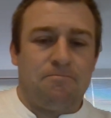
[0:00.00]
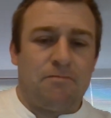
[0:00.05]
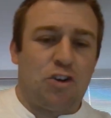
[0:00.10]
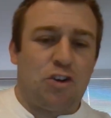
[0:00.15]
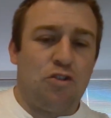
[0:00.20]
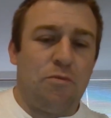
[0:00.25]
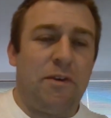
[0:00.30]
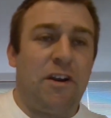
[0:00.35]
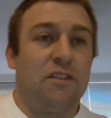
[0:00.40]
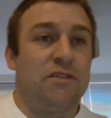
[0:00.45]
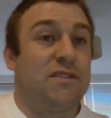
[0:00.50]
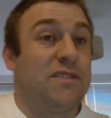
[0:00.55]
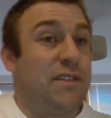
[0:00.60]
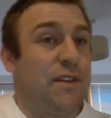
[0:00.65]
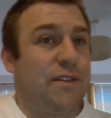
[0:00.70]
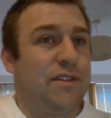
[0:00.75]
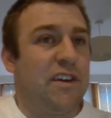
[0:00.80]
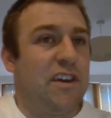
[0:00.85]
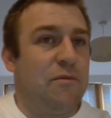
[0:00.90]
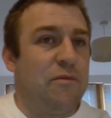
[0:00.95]
Coming on to the
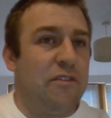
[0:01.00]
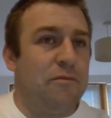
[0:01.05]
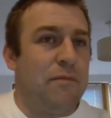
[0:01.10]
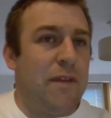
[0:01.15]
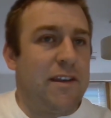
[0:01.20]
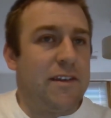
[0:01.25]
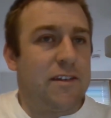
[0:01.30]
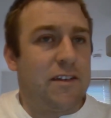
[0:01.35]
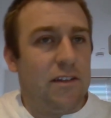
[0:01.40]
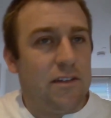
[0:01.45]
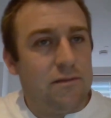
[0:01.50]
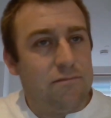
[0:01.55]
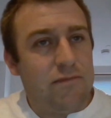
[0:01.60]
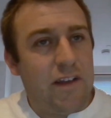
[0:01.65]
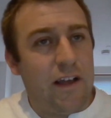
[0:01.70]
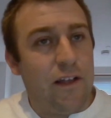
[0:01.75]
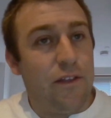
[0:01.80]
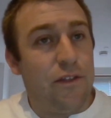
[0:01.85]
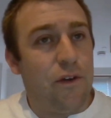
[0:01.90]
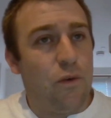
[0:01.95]
theme of Mental
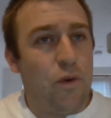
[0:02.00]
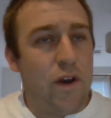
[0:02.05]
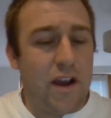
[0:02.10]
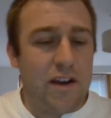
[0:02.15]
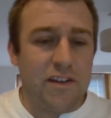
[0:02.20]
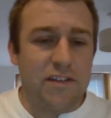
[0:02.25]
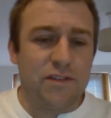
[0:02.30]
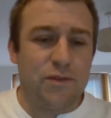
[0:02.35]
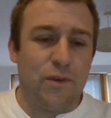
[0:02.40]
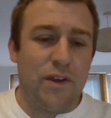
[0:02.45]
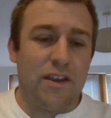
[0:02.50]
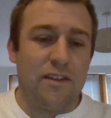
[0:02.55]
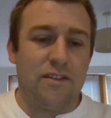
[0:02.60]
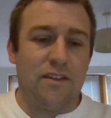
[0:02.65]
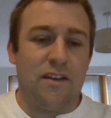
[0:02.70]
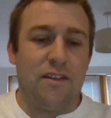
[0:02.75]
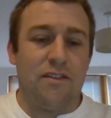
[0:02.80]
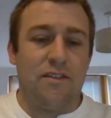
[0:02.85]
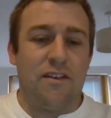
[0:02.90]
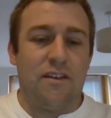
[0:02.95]
Health Awareness Week,
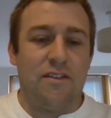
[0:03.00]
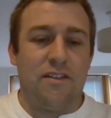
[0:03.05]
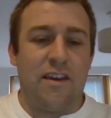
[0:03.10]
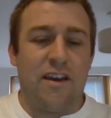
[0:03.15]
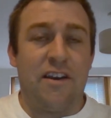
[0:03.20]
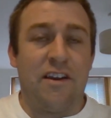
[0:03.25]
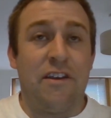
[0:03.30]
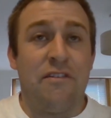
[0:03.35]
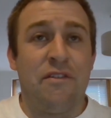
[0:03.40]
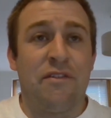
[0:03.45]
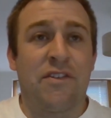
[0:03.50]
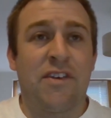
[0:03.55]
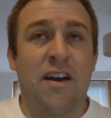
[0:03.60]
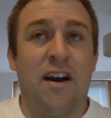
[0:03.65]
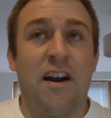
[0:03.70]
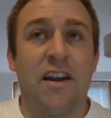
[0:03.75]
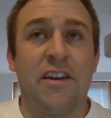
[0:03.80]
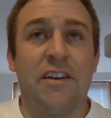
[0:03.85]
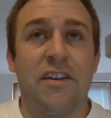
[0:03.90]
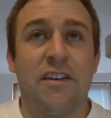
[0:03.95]
the idea of
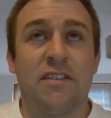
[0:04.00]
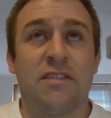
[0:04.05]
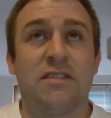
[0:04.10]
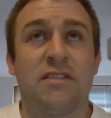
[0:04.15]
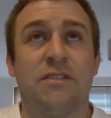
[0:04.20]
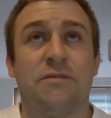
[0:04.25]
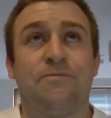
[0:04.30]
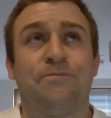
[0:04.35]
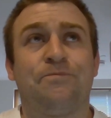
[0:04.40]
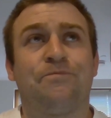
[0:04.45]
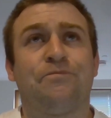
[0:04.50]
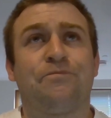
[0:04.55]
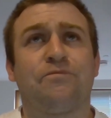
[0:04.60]
kindness.